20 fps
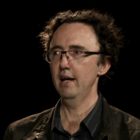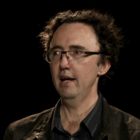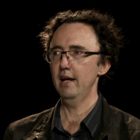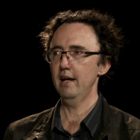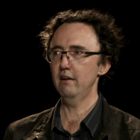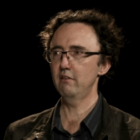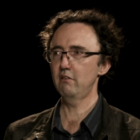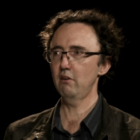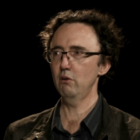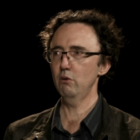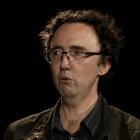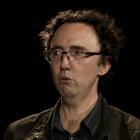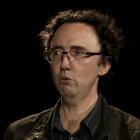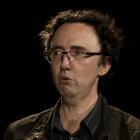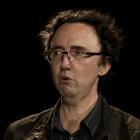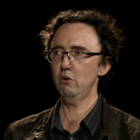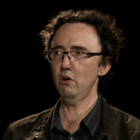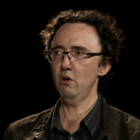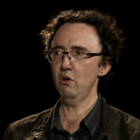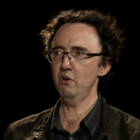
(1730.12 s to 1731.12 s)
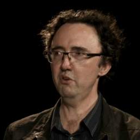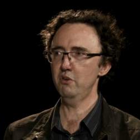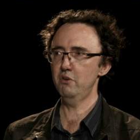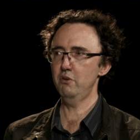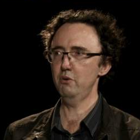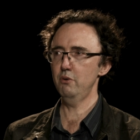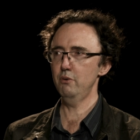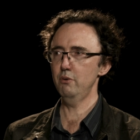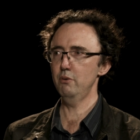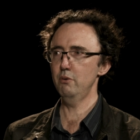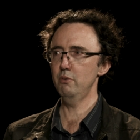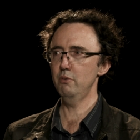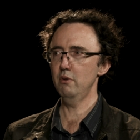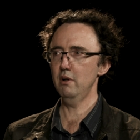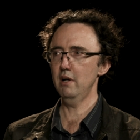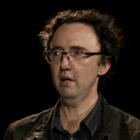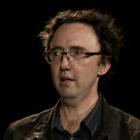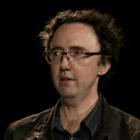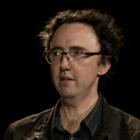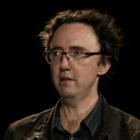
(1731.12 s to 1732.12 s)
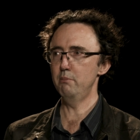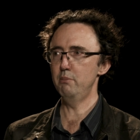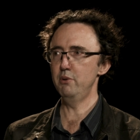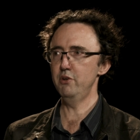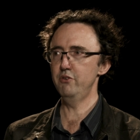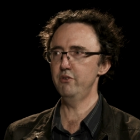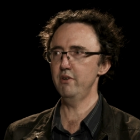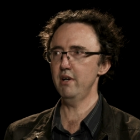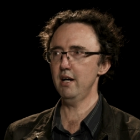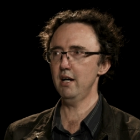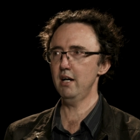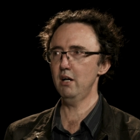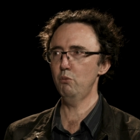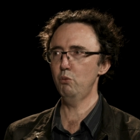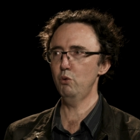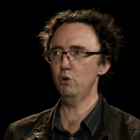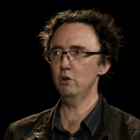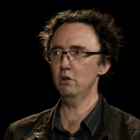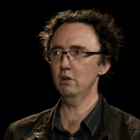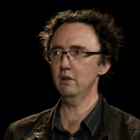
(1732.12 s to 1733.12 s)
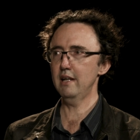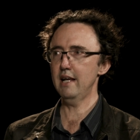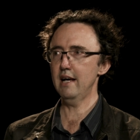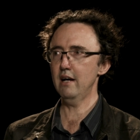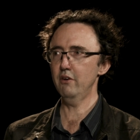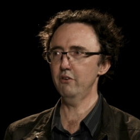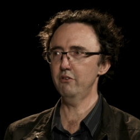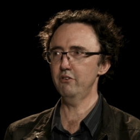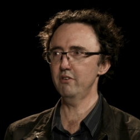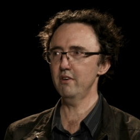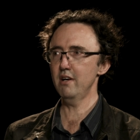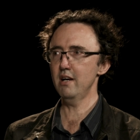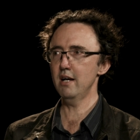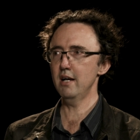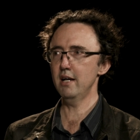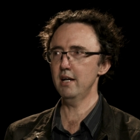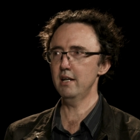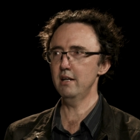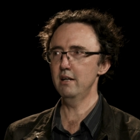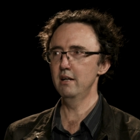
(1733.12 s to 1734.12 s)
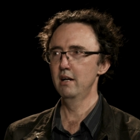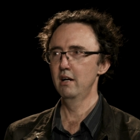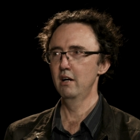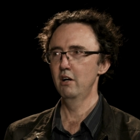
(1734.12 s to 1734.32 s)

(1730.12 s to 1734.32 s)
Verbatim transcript: is a look onto the bizarre world outside